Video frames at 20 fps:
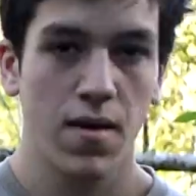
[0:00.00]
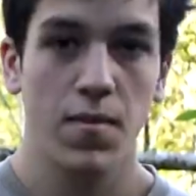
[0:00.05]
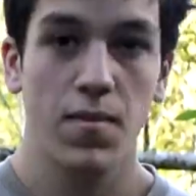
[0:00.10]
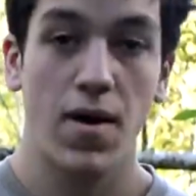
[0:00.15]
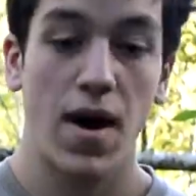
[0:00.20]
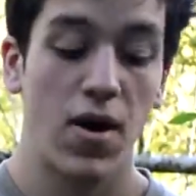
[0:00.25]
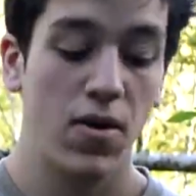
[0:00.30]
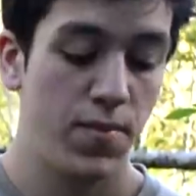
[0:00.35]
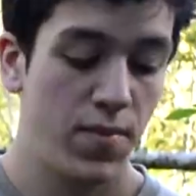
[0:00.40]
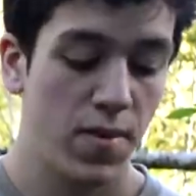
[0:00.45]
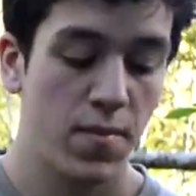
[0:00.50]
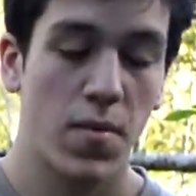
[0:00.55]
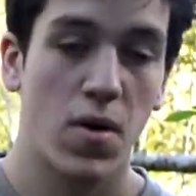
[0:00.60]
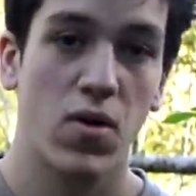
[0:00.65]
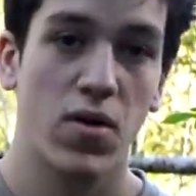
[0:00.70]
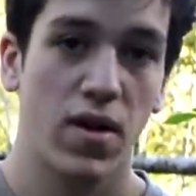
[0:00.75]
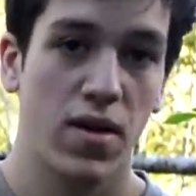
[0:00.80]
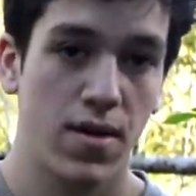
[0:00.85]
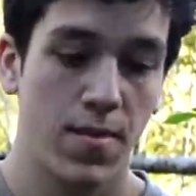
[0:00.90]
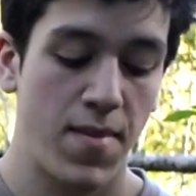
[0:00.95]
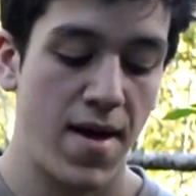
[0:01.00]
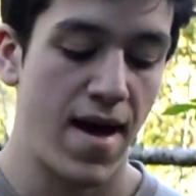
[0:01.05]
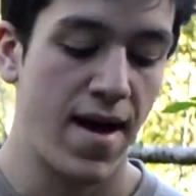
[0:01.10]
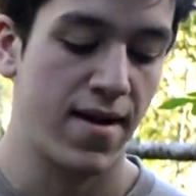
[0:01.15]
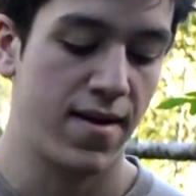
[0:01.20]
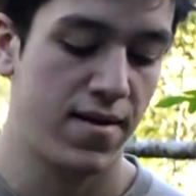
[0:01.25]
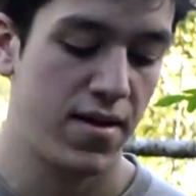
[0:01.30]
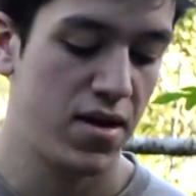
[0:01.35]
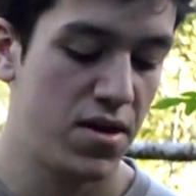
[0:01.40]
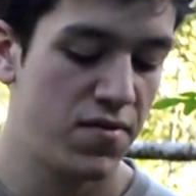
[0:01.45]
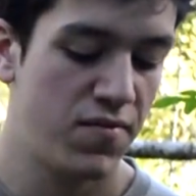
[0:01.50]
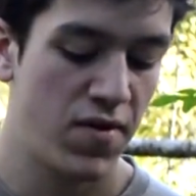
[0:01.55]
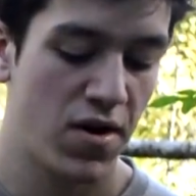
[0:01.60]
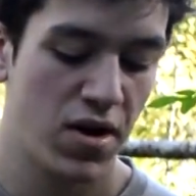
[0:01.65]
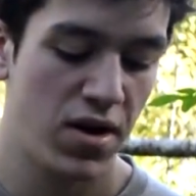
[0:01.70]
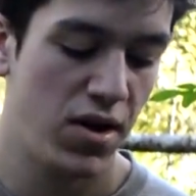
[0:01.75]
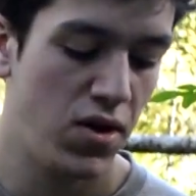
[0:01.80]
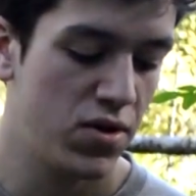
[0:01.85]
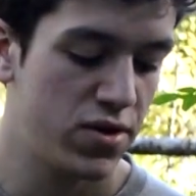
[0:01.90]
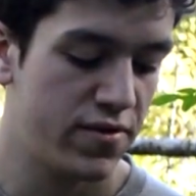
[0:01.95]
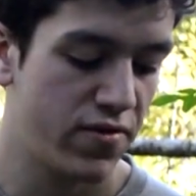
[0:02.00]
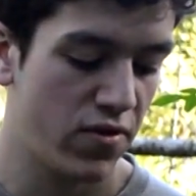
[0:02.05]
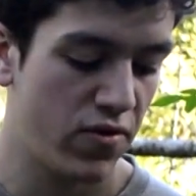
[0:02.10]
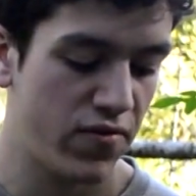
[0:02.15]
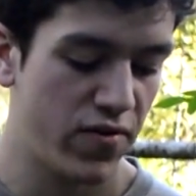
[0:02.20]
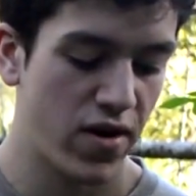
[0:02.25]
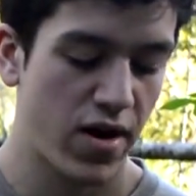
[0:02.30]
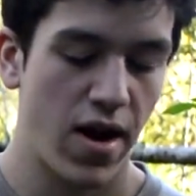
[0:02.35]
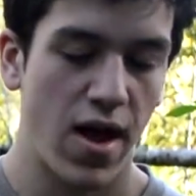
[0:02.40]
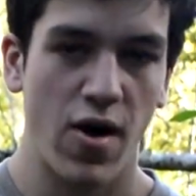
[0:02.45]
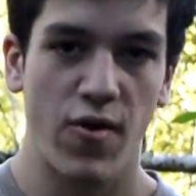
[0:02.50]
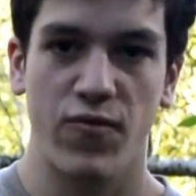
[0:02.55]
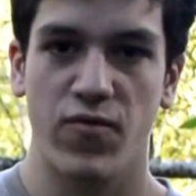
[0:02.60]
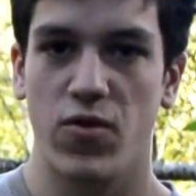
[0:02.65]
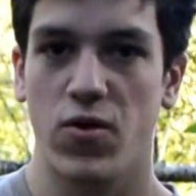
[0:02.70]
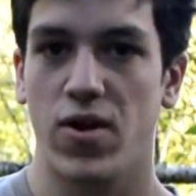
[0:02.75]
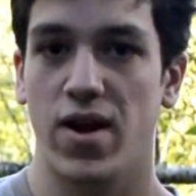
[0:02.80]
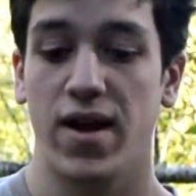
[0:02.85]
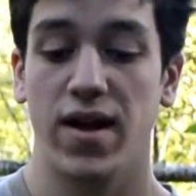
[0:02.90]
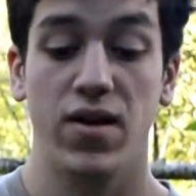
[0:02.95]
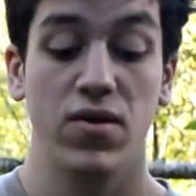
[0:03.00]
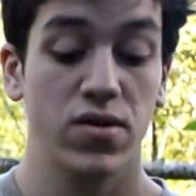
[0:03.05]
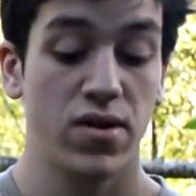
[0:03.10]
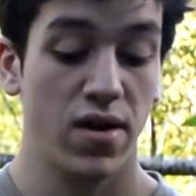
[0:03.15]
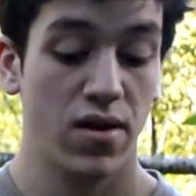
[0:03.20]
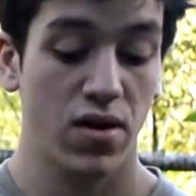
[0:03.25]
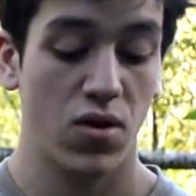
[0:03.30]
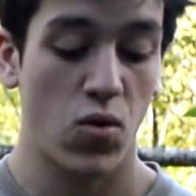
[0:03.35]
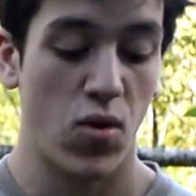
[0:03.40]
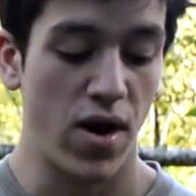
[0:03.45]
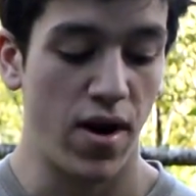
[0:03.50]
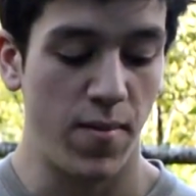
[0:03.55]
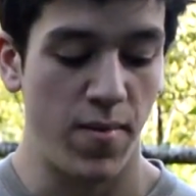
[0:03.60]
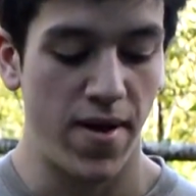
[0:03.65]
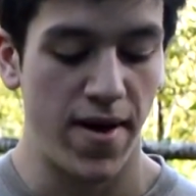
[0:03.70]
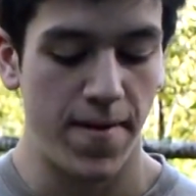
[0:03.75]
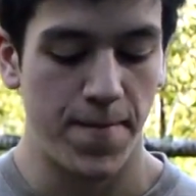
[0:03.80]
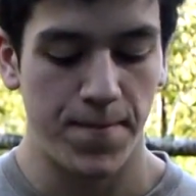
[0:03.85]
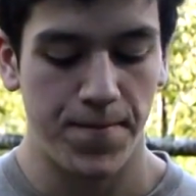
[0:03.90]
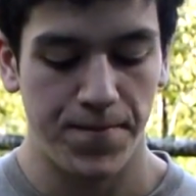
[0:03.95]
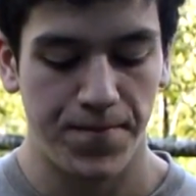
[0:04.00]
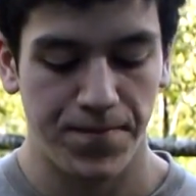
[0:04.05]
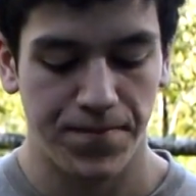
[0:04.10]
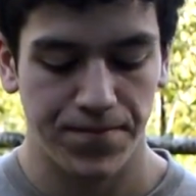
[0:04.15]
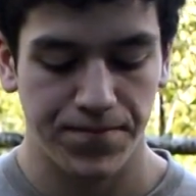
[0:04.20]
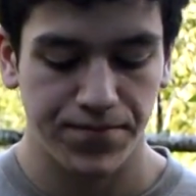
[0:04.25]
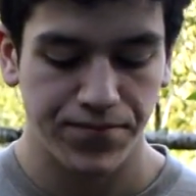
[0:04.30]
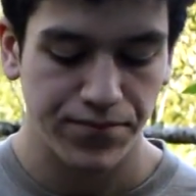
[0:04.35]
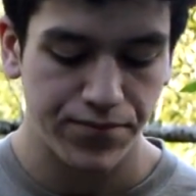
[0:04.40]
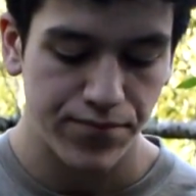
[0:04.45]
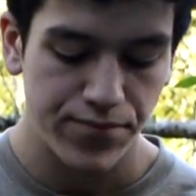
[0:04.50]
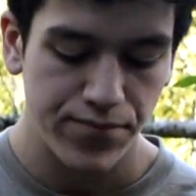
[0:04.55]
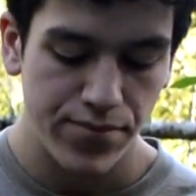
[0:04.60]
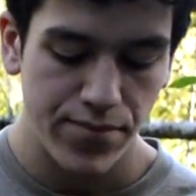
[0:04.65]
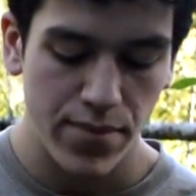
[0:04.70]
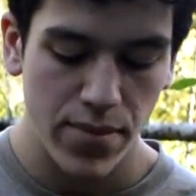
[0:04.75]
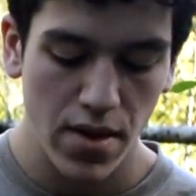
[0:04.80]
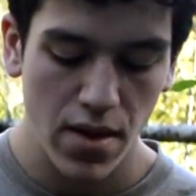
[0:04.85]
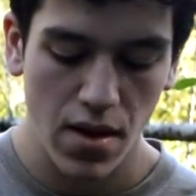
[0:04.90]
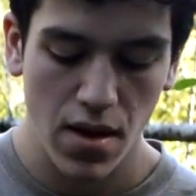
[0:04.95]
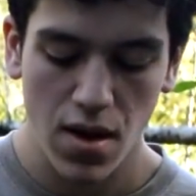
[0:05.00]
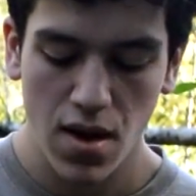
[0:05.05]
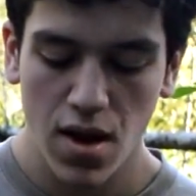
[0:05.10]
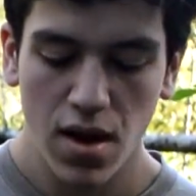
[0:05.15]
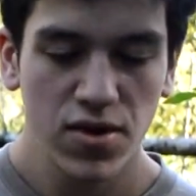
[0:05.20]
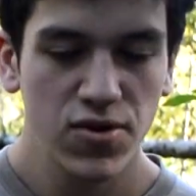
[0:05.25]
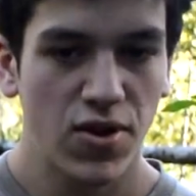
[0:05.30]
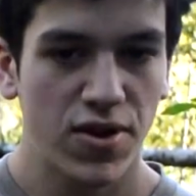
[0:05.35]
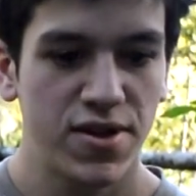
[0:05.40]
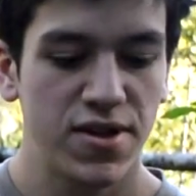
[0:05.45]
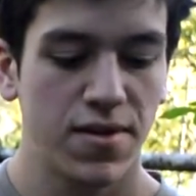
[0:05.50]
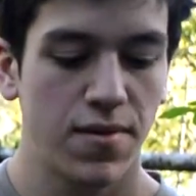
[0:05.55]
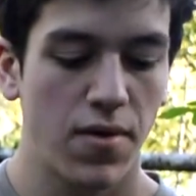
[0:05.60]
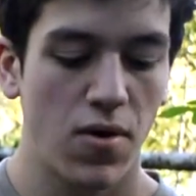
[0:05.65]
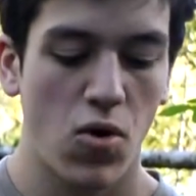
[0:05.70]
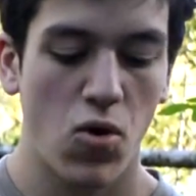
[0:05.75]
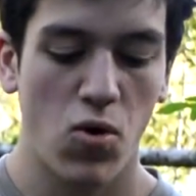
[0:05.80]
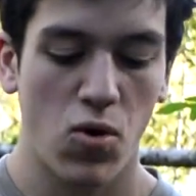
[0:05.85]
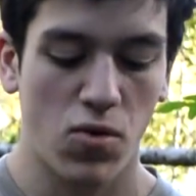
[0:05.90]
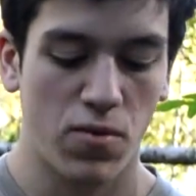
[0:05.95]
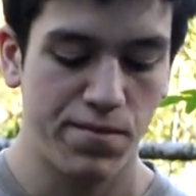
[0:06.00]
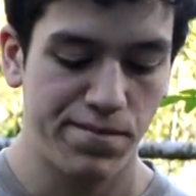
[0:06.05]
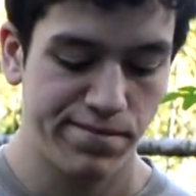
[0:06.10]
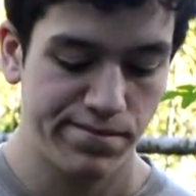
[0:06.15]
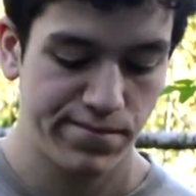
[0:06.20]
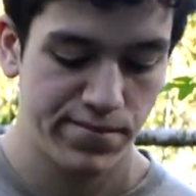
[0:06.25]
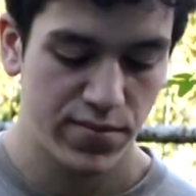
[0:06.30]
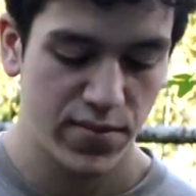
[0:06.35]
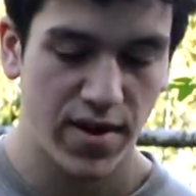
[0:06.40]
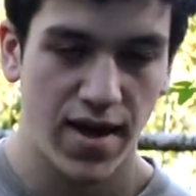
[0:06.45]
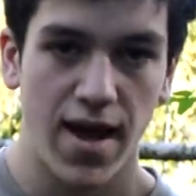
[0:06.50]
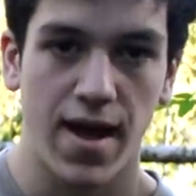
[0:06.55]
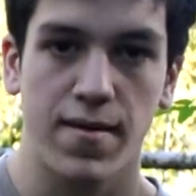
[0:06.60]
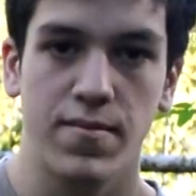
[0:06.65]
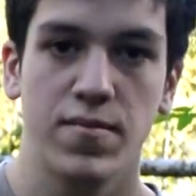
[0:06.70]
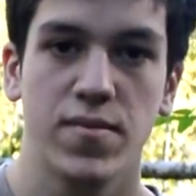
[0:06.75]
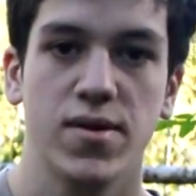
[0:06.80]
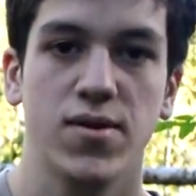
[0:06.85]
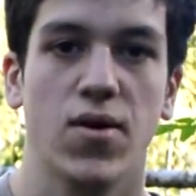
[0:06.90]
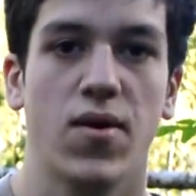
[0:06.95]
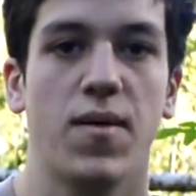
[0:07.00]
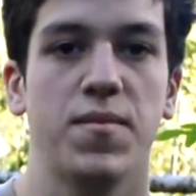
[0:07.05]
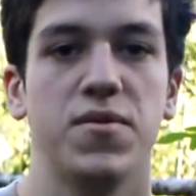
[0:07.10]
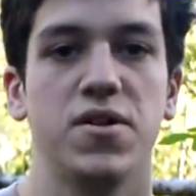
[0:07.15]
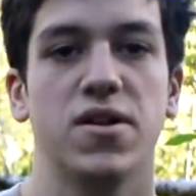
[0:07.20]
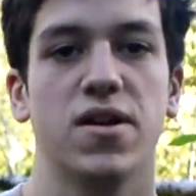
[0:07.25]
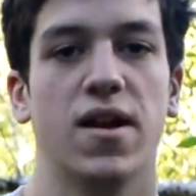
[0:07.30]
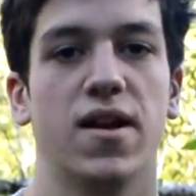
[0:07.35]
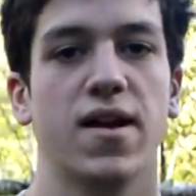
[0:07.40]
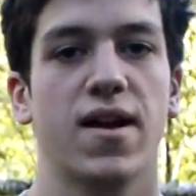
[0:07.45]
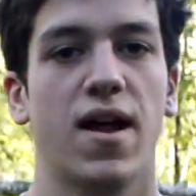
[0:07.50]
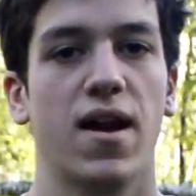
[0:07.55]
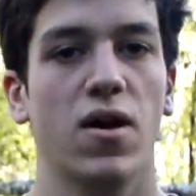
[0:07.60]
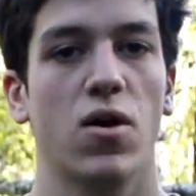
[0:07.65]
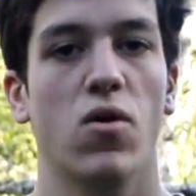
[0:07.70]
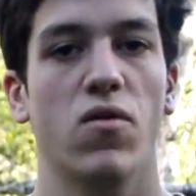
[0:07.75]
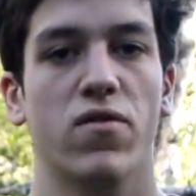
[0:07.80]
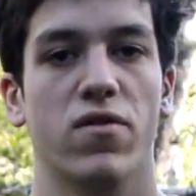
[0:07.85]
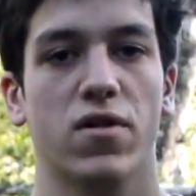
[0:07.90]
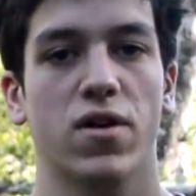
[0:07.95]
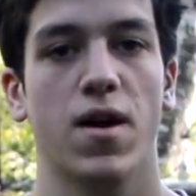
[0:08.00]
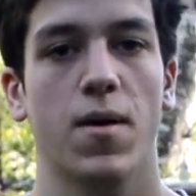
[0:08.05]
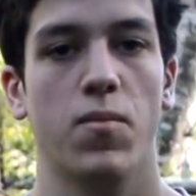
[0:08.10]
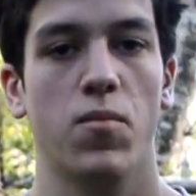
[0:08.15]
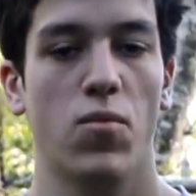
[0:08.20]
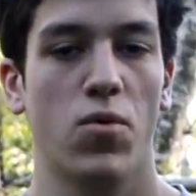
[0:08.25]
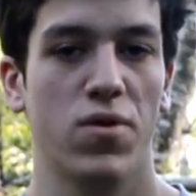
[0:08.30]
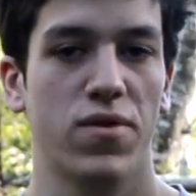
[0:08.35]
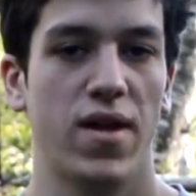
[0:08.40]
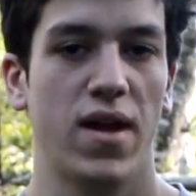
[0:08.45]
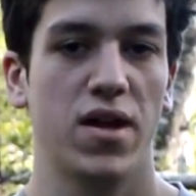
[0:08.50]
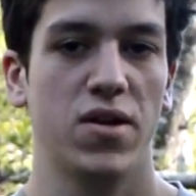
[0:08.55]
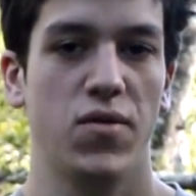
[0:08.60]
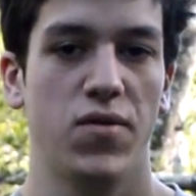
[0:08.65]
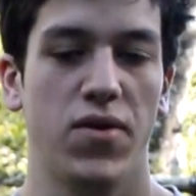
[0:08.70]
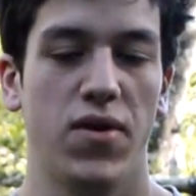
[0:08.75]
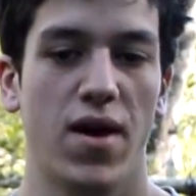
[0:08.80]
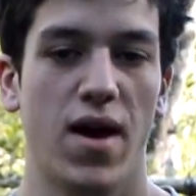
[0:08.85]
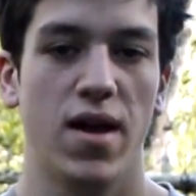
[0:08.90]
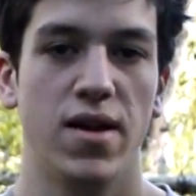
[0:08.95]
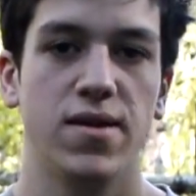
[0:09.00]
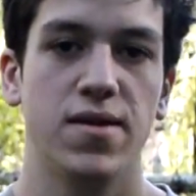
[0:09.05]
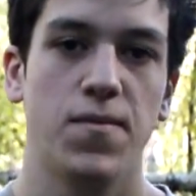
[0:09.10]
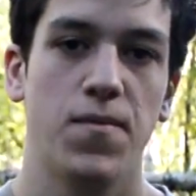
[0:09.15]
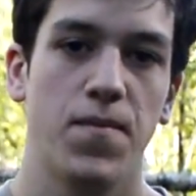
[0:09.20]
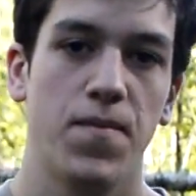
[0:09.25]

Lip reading: I'd put MOLLE on the back. It's very useful, very helpful, and I use it quite a bit. So that's the whole kit. So I'm just going to kind of go over a couple more things with you guys.